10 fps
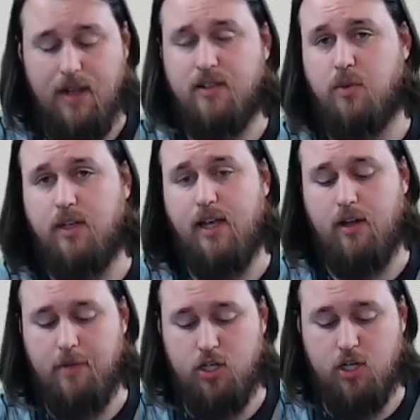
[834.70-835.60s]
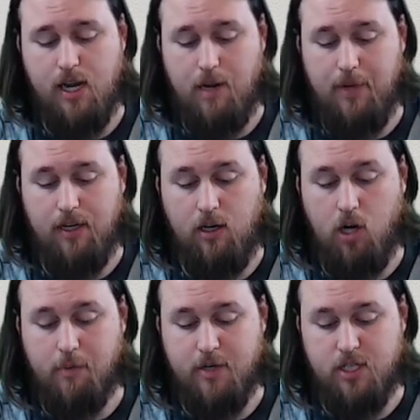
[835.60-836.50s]
really held him in check. I mean,
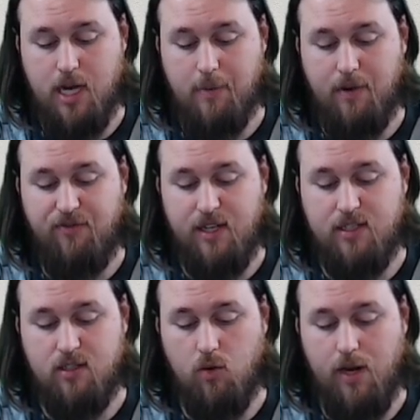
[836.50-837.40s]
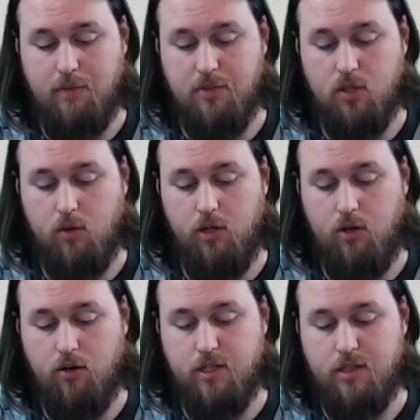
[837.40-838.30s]
garbage time inflates the Rams' total
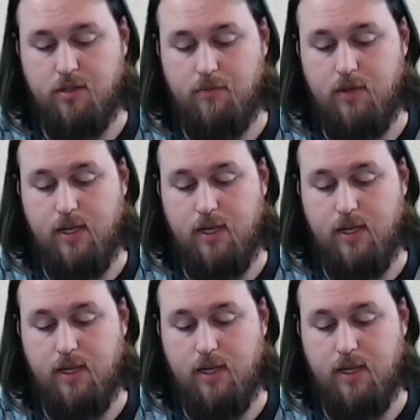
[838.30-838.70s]
yardage